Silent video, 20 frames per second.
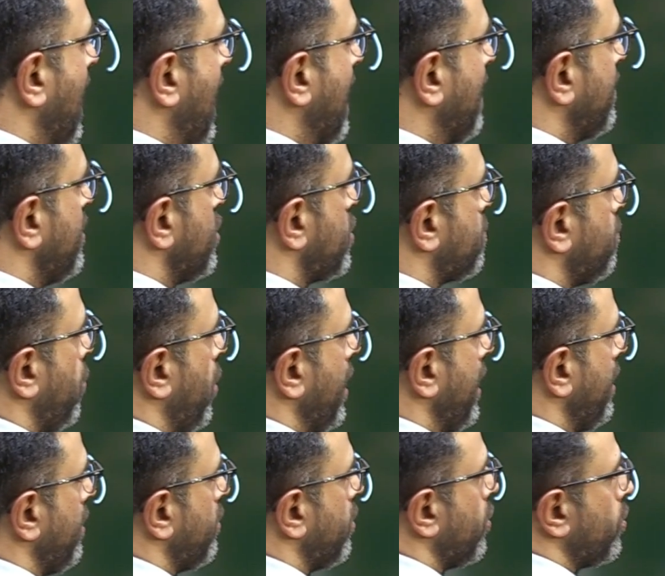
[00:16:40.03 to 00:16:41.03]
at this
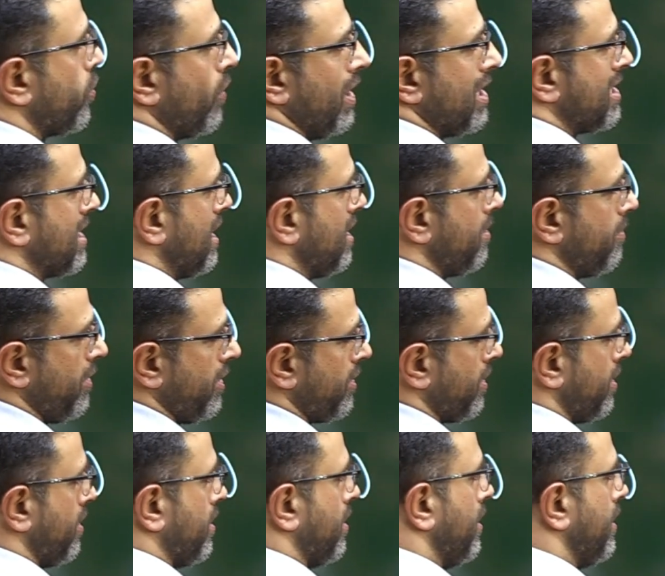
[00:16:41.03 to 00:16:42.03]
point, 12
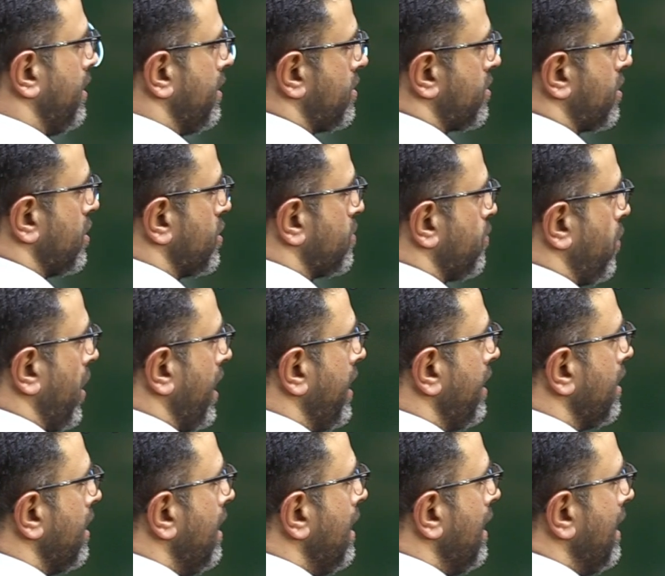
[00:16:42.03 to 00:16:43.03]
centimeter distance
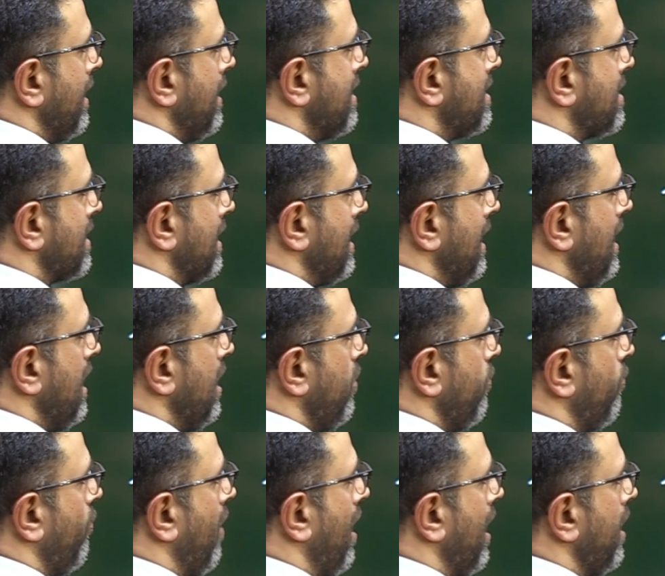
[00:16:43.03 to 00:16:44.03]
point, is
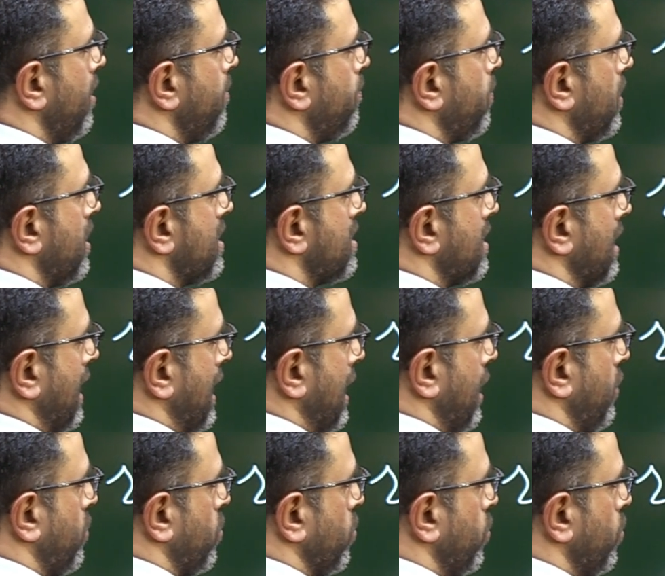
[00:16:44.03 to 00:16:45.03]
E1 plus
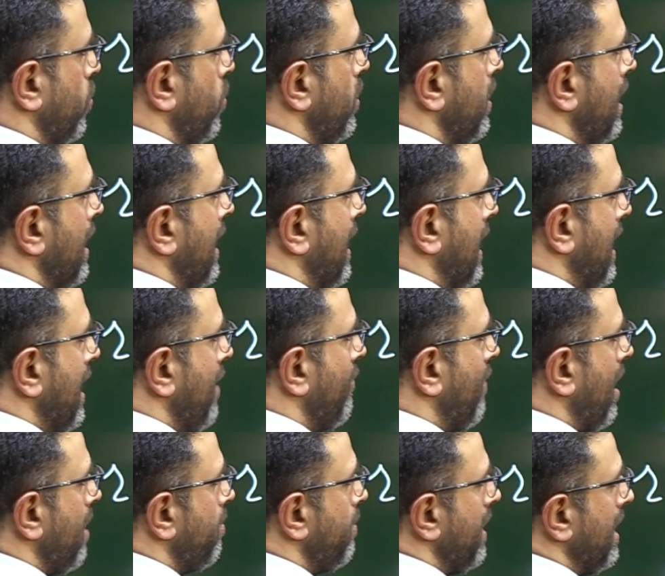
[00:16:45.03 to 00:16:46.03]
E2.
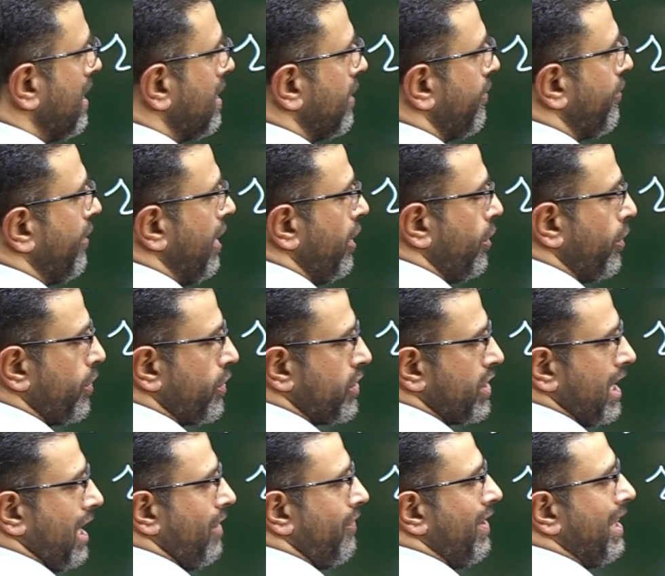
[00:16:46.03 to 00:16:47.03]
E1 being the field due to
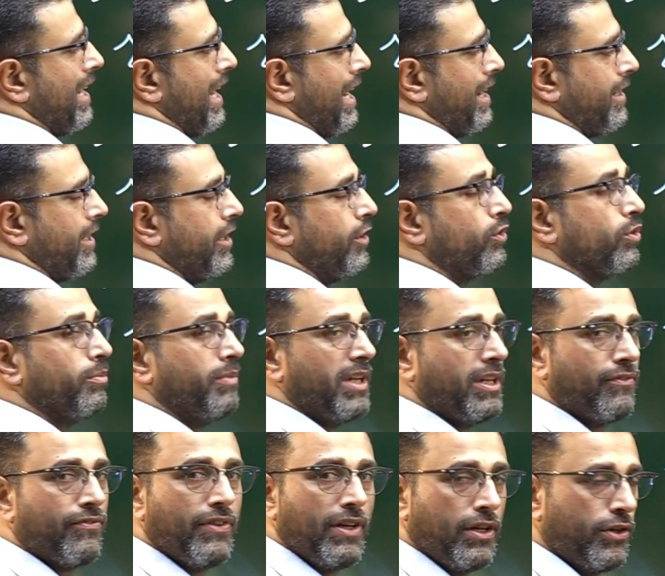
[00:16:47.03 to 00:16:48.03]
shell 1 and E2
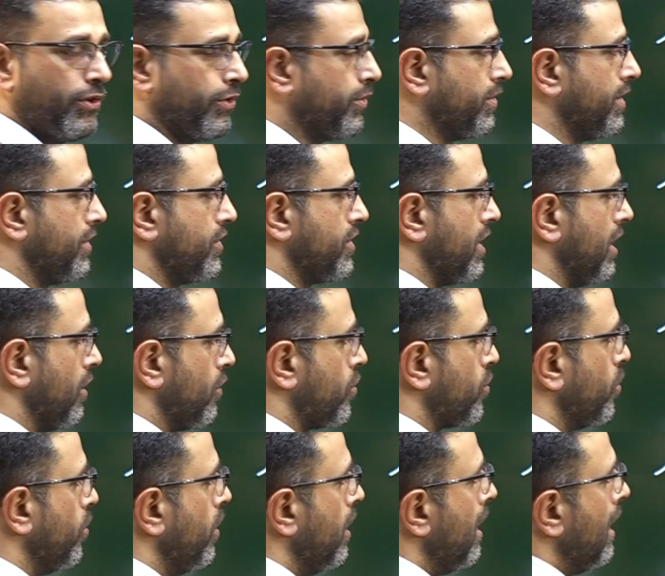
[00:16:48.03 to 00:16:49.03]
being field due to the shell
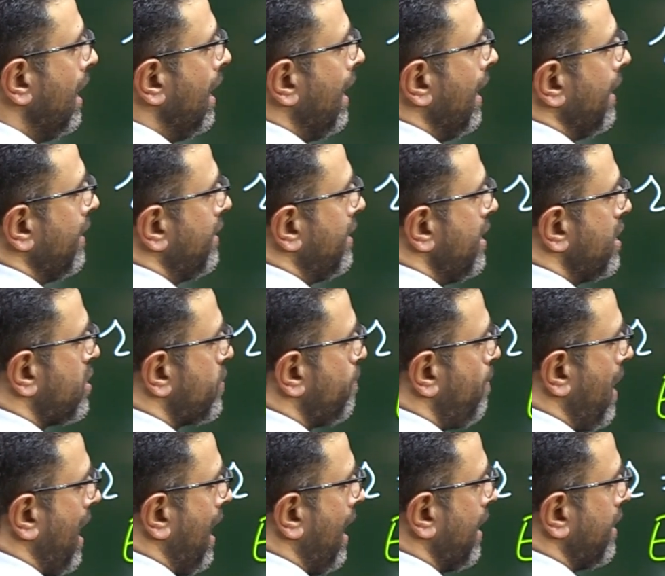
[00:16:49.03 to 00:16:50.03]
2. This
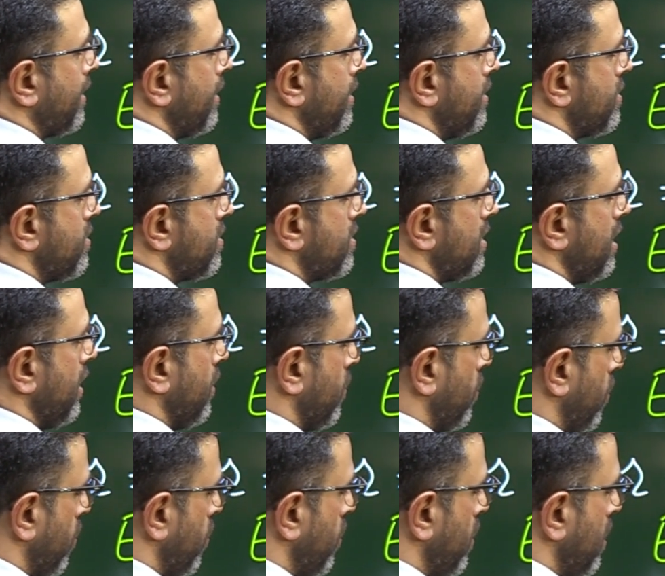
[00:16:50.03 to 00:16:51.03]
part is
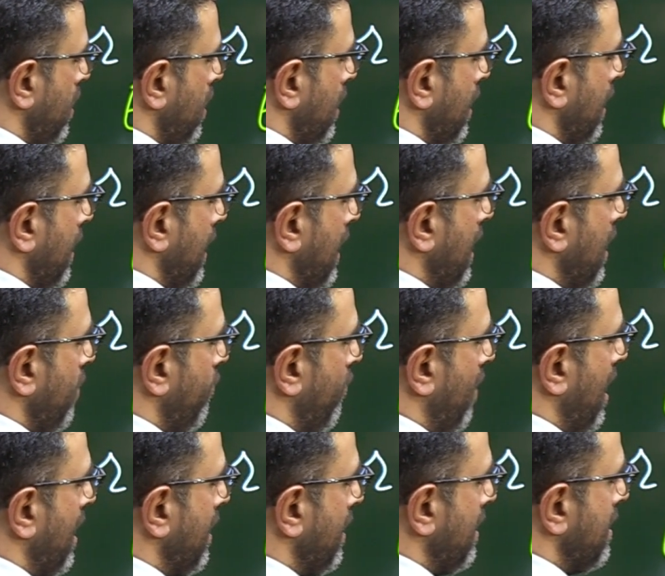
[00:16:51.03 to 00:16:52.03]
0.
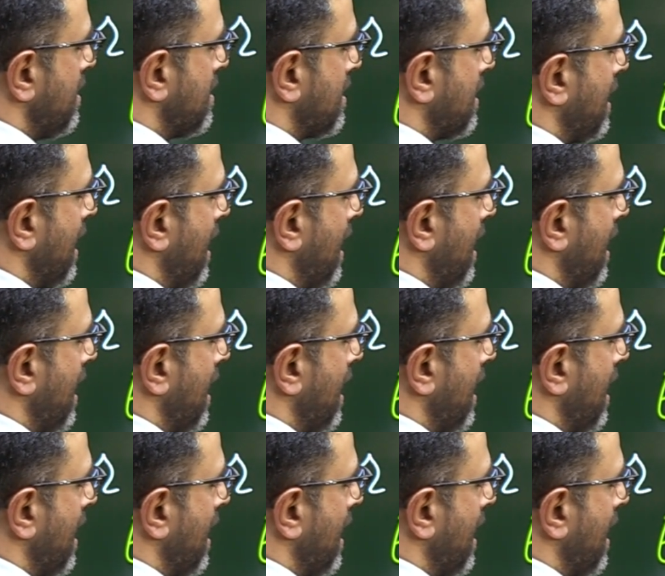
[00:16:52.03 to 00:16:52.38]
E1 is